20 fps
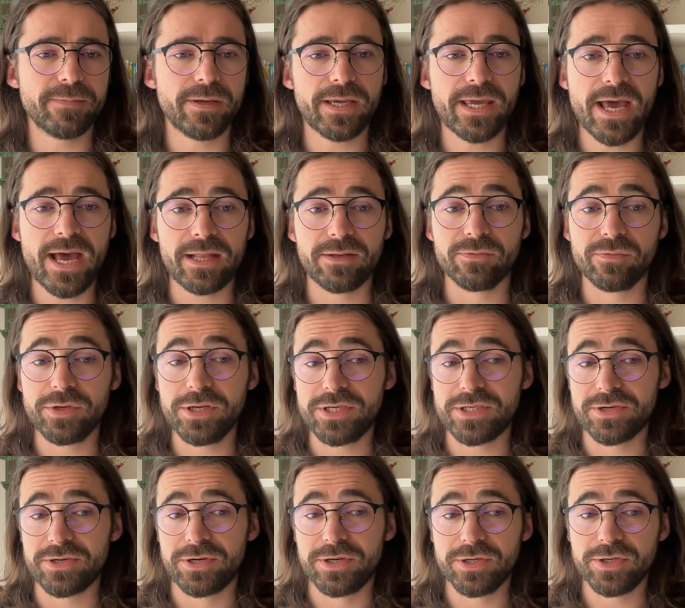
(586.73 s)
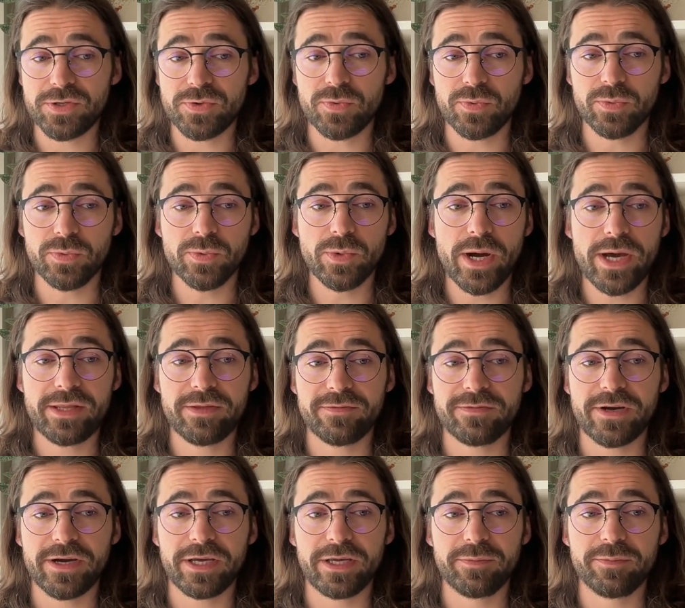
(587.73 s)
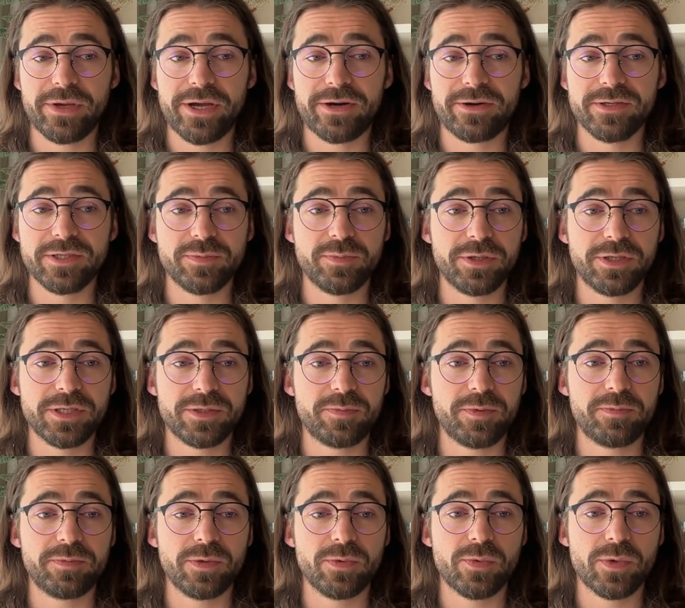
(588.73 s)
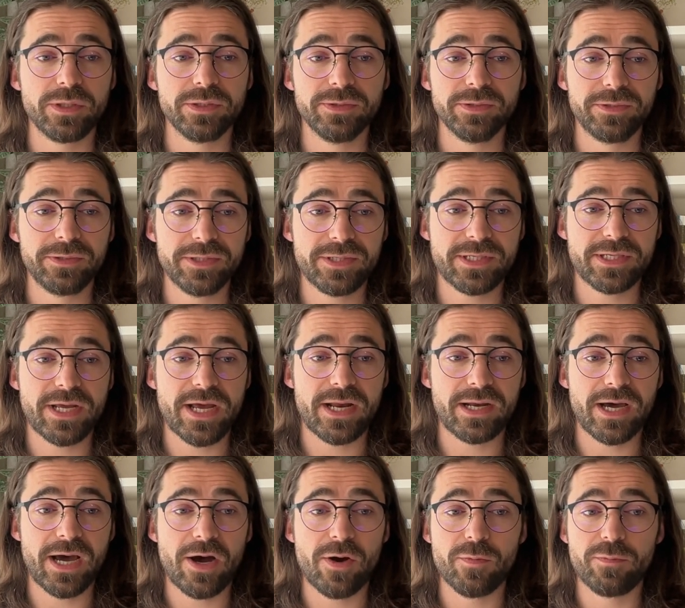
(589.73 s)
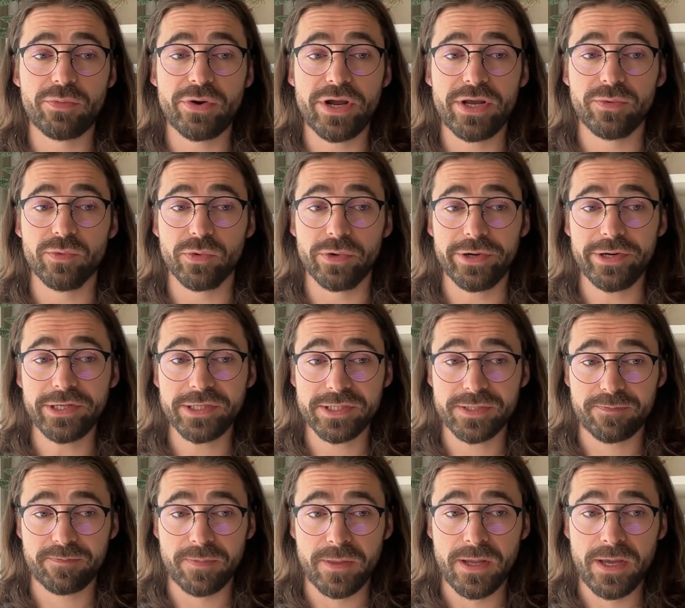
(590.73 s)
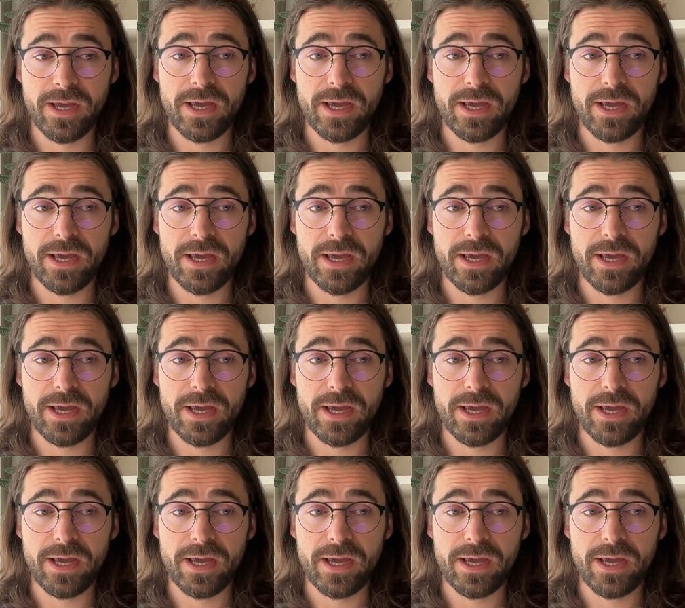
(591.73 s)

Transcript: again, research why the fuck it matters because people want to understand how brain works